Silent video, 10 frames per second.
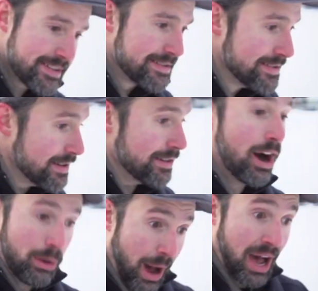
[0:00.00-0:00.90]
center.
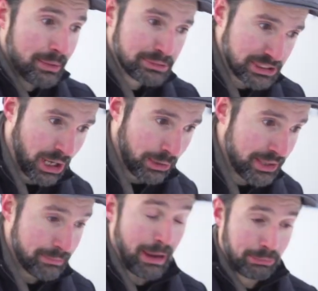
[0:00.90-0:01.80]
Oh, I'm sorry
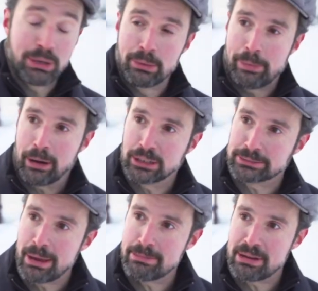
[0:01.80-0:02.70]
that my real parents
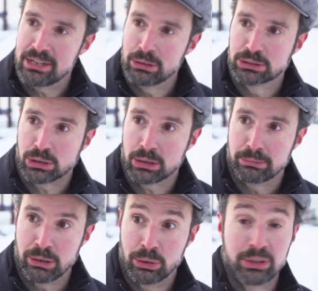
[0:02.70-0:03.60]
made me into a drug
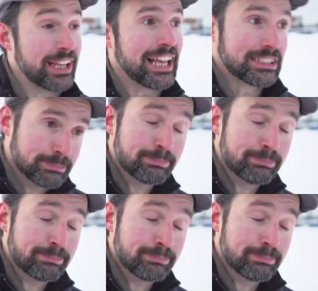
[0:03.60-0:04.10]
mule. Like, that's